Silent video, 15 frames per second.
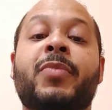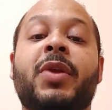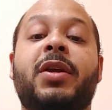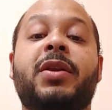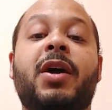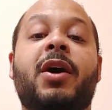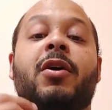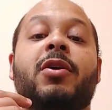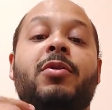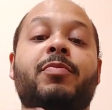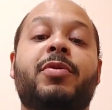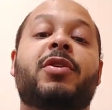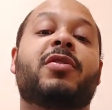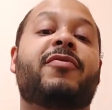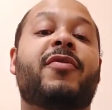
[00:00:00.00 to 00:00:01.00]
Now,
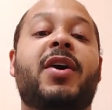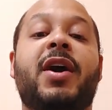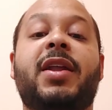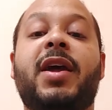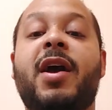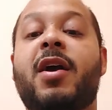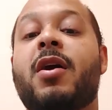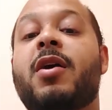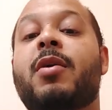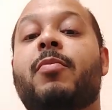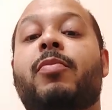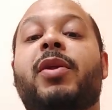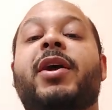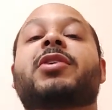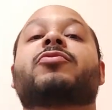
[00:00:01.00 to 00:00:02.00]
purified air.
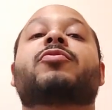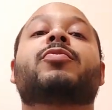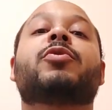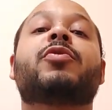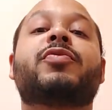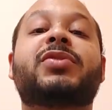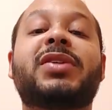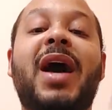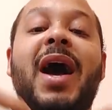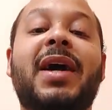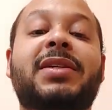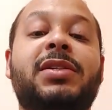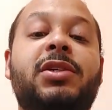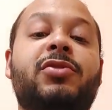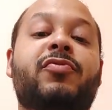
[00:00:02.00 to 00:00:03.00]
Plants remove
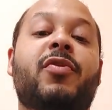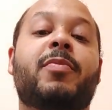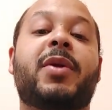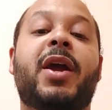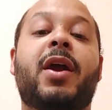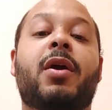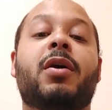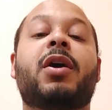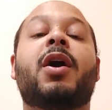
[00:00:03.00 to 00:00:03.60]
toxins from the air,